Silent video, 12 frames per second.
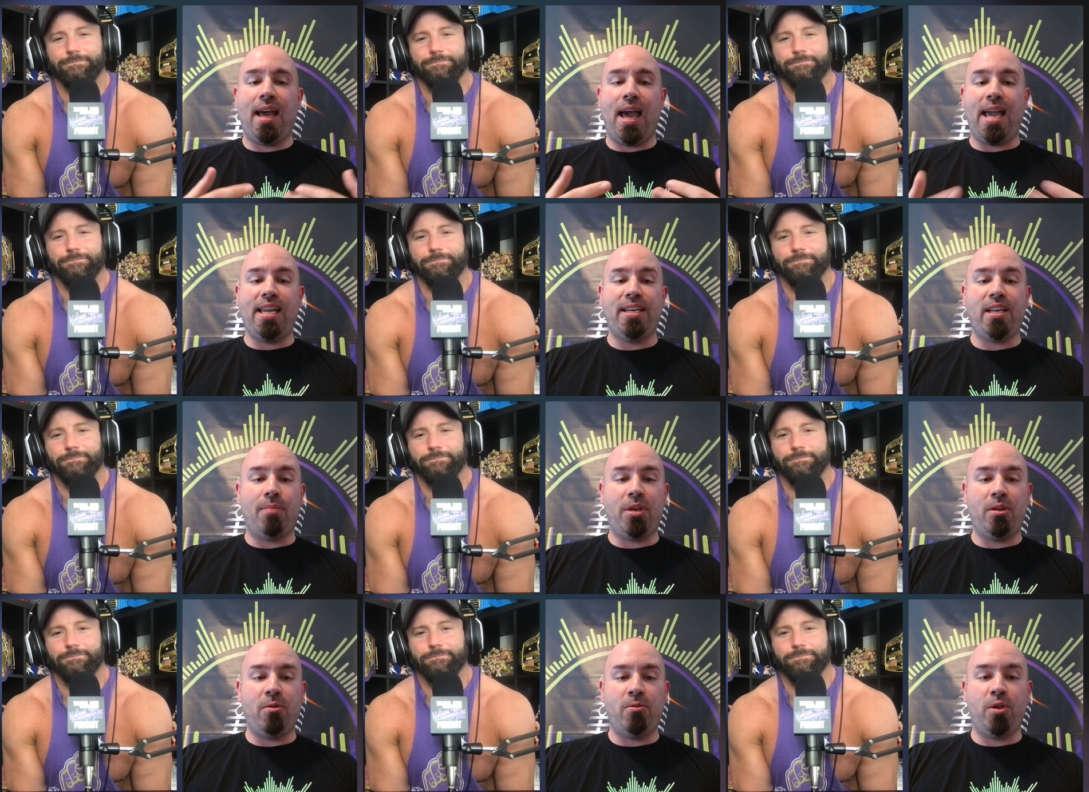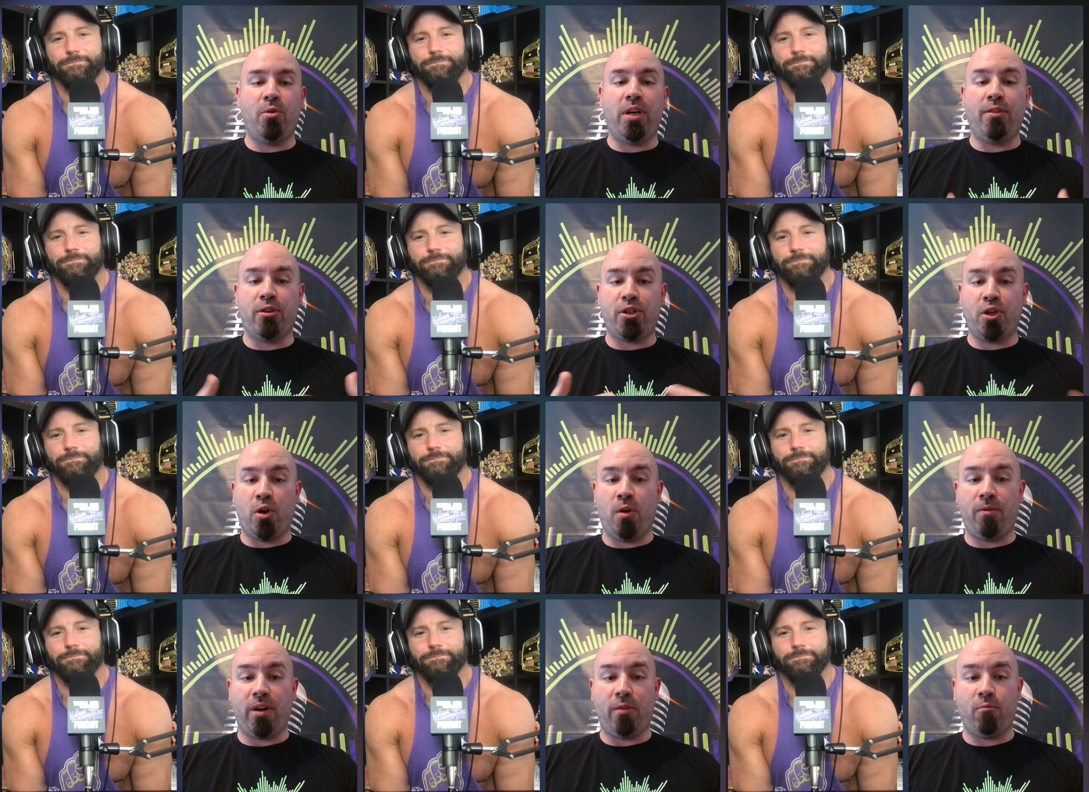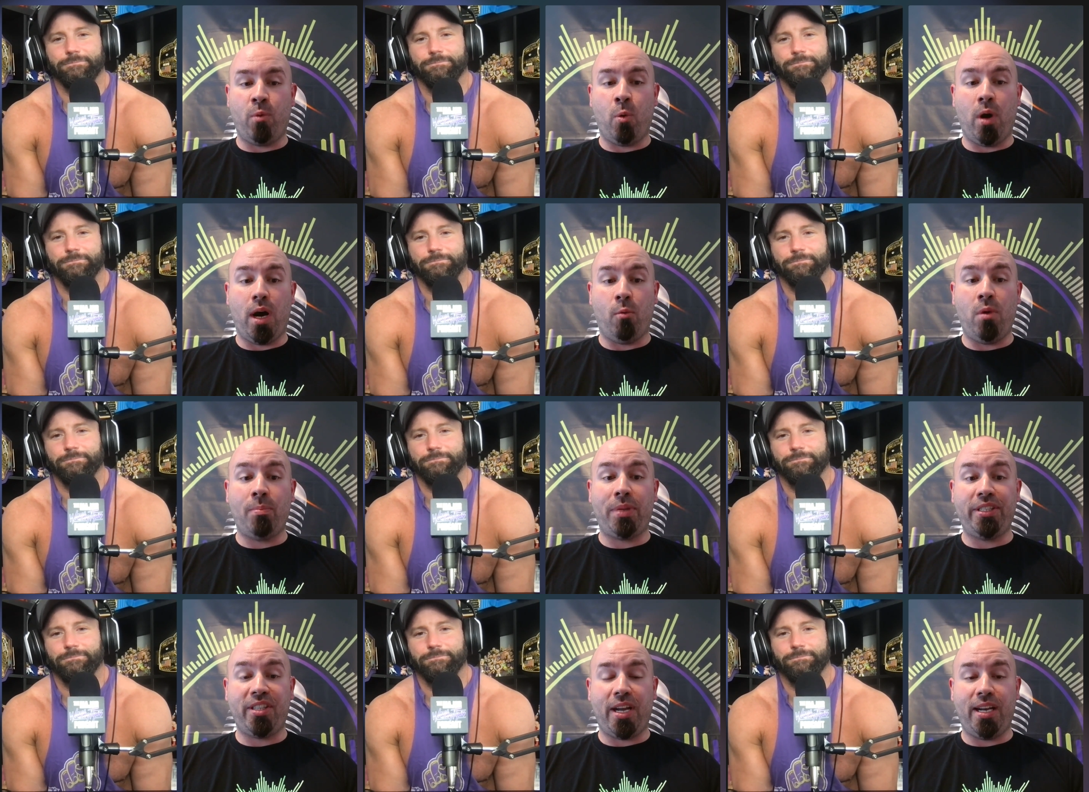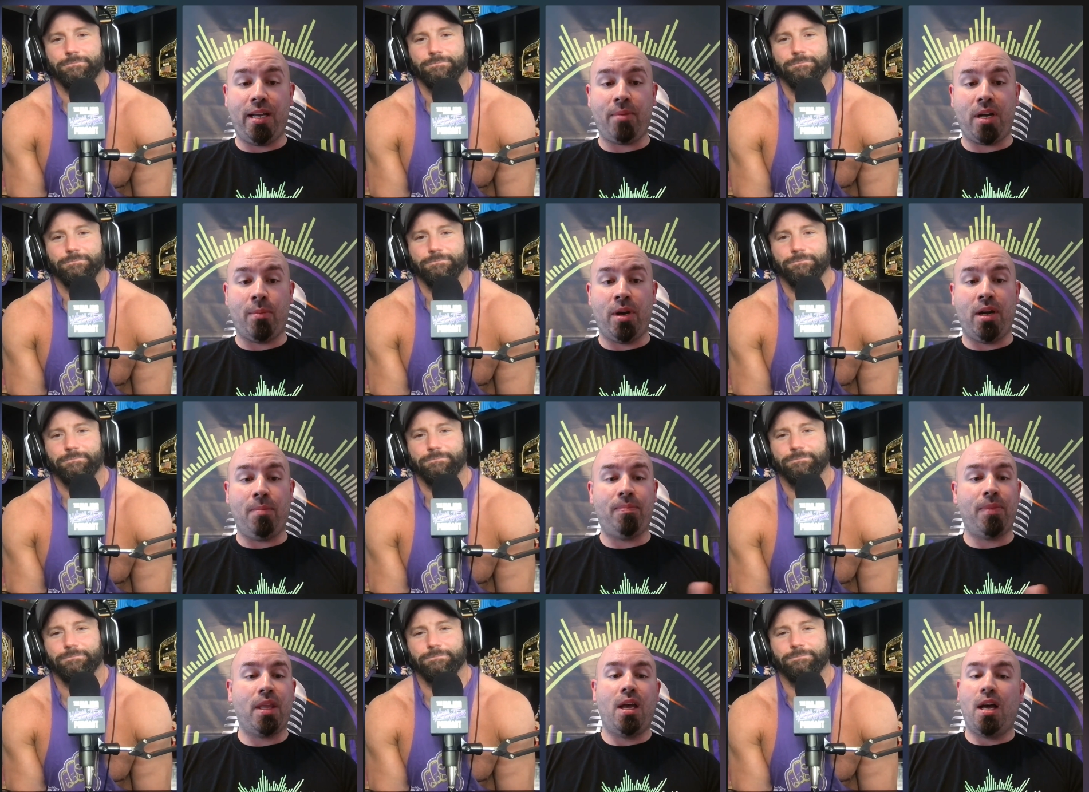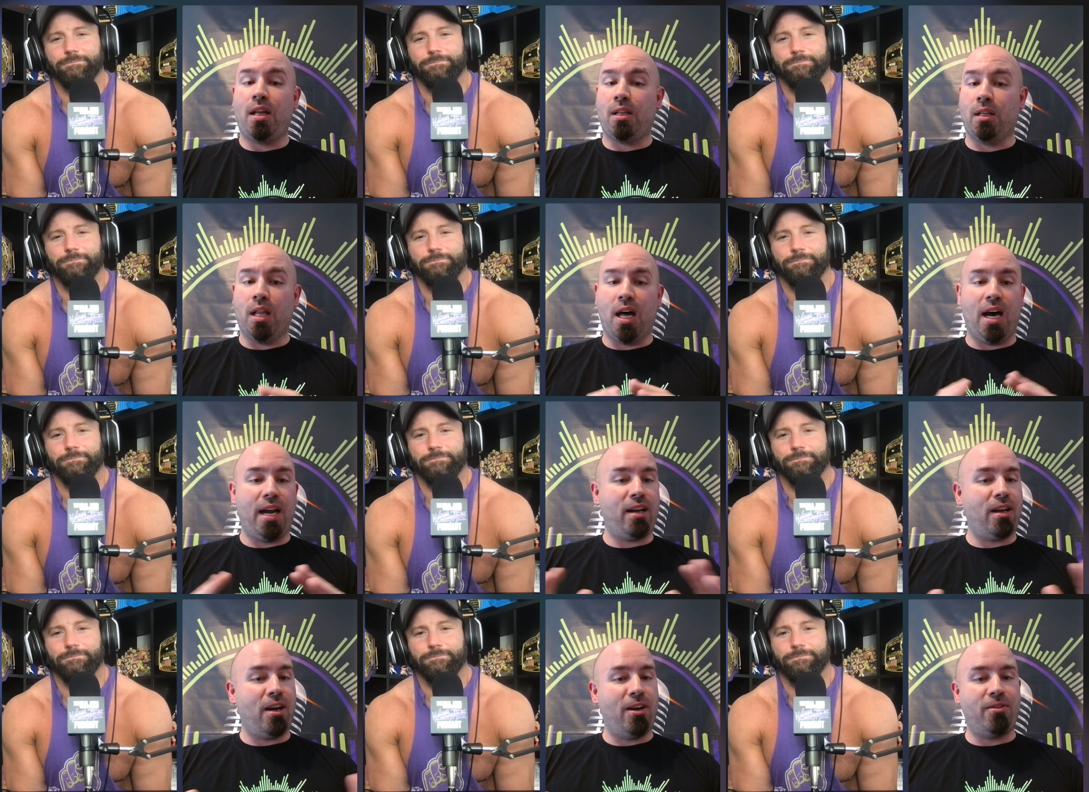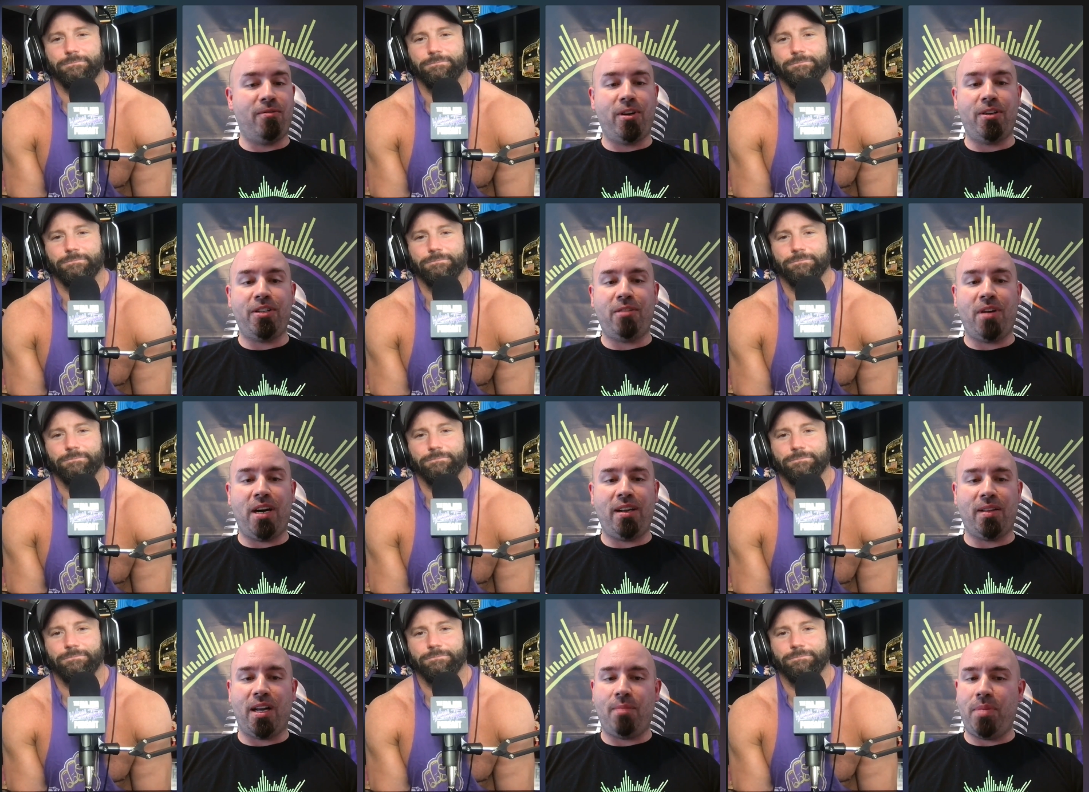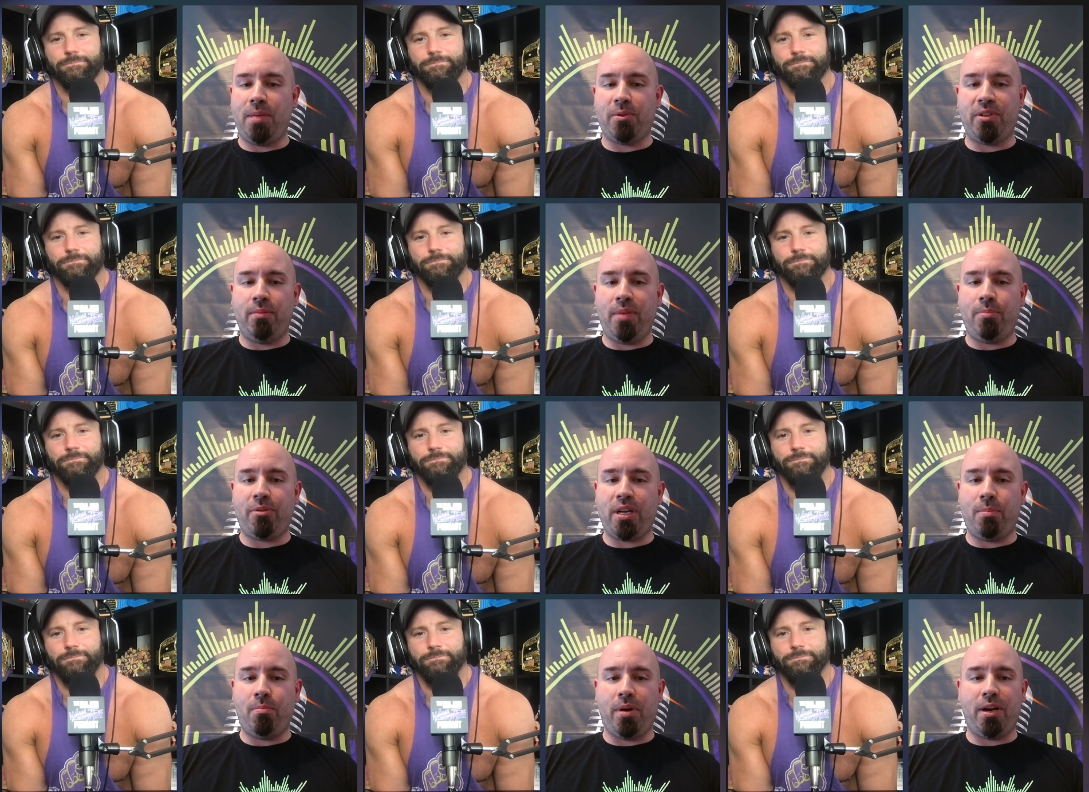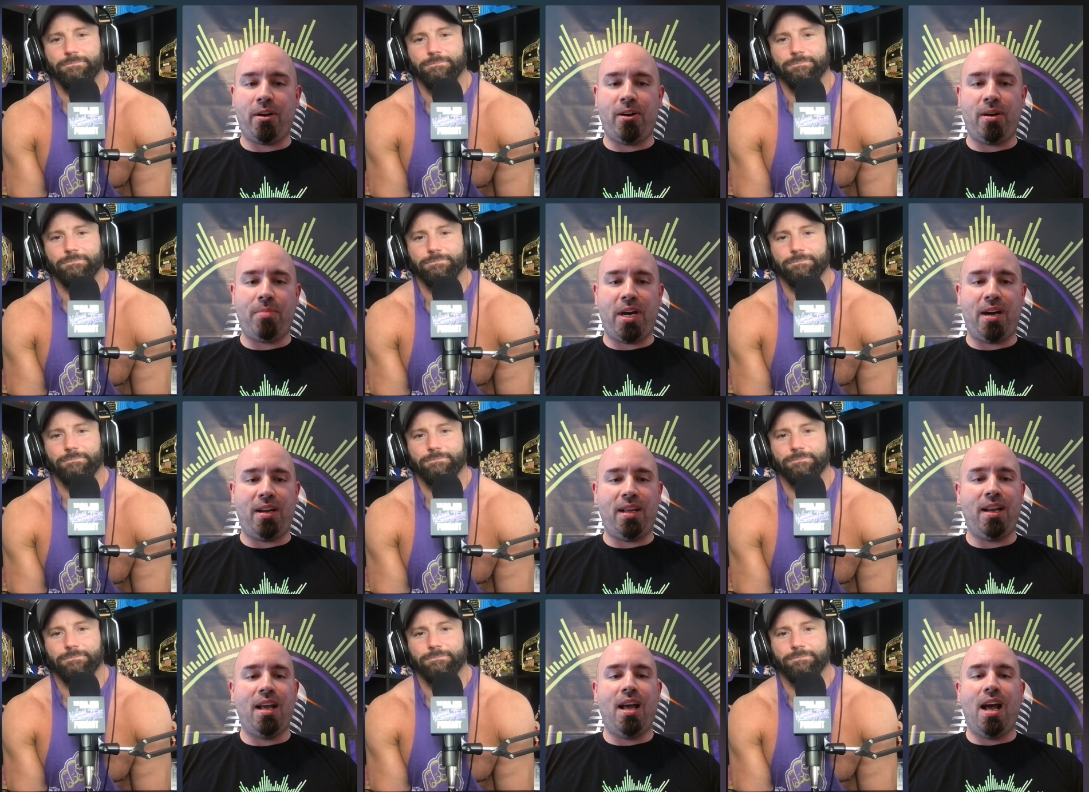Speaker 1: AEW doing their show over at uh, Wembley Stadium coming up. Mm. A lot of controversy around it. A lot of people seem to be pretty butthurt about it.